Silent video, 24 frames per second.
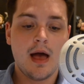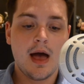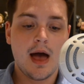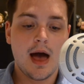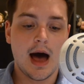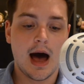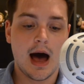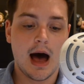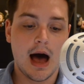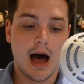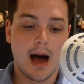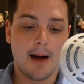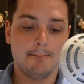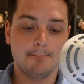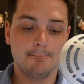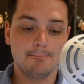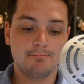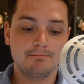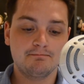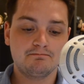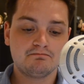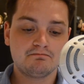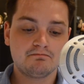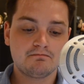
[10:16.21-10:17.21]
Um,
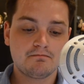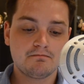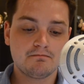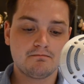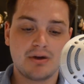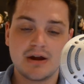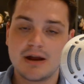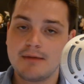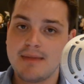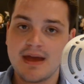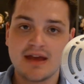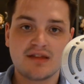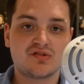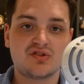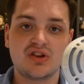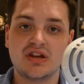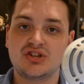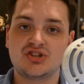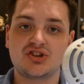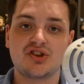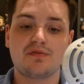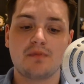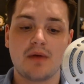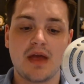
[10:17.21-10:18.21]
but it makes it
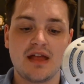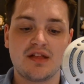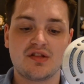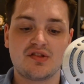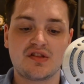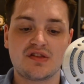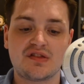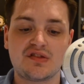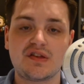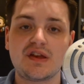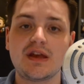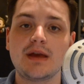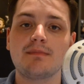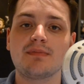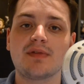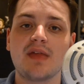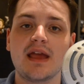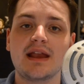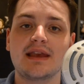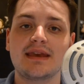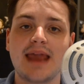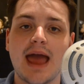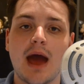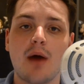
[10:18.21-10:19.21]
just it seems
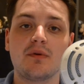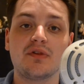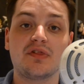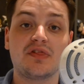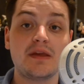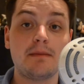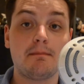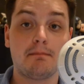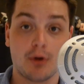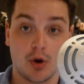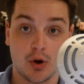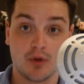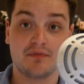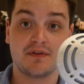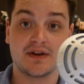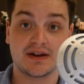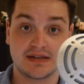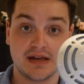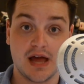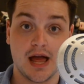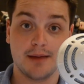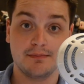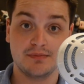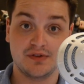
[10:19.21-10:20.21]
like now is the perfect
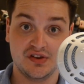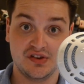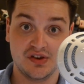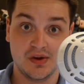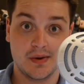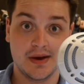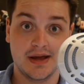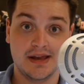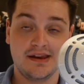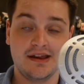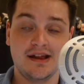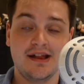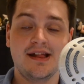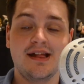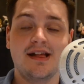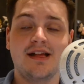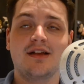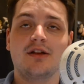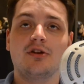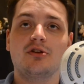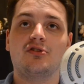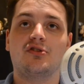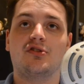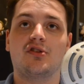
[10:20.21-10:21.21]
time to do it.
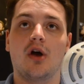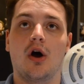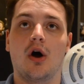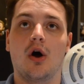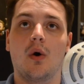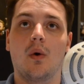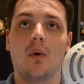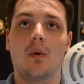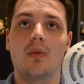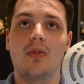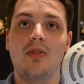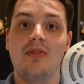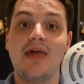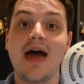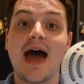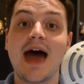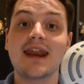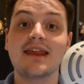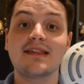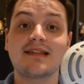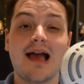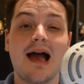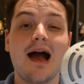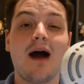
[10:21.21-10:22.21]
So that
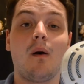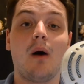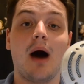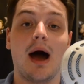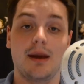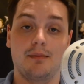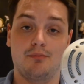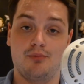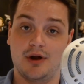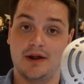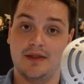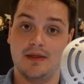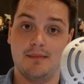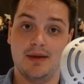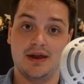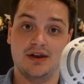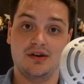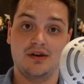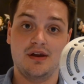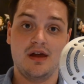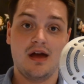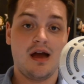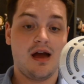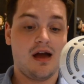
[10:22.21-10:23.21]
is how I'd bring them in.
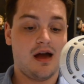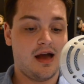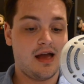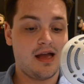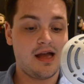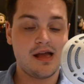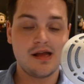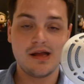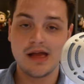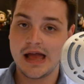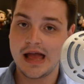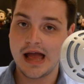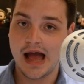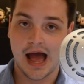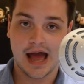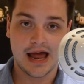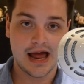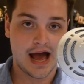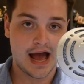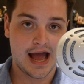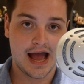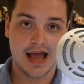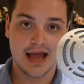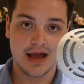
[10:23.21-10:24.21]
I,
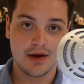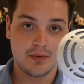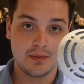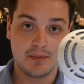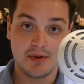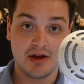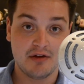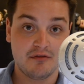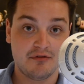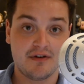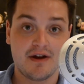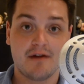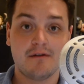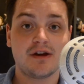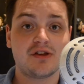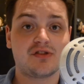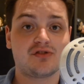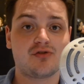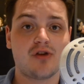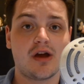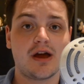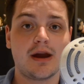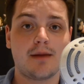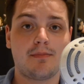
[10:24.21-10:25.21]
I, it would be a very
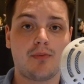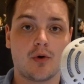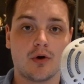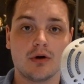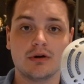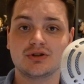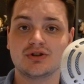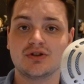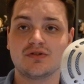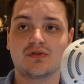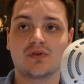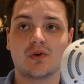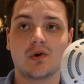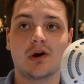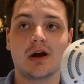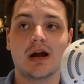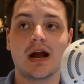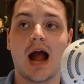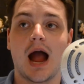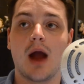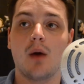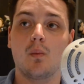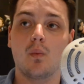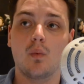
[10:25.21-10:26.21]
straight up origin story.
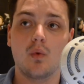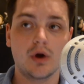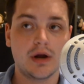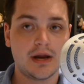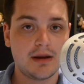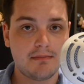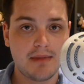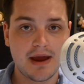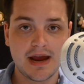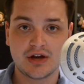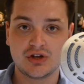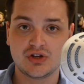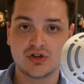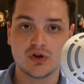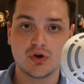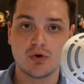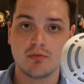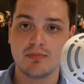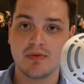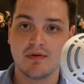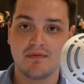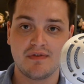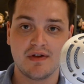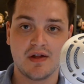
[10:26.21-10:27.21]
I wouldn't make Doom
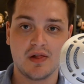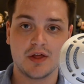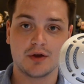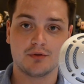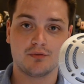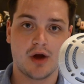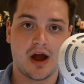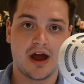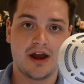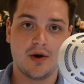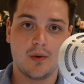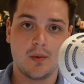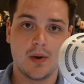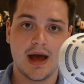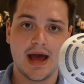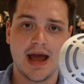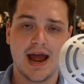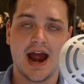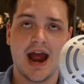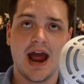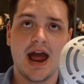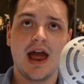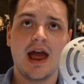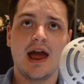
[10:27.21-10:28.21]
the villain right away.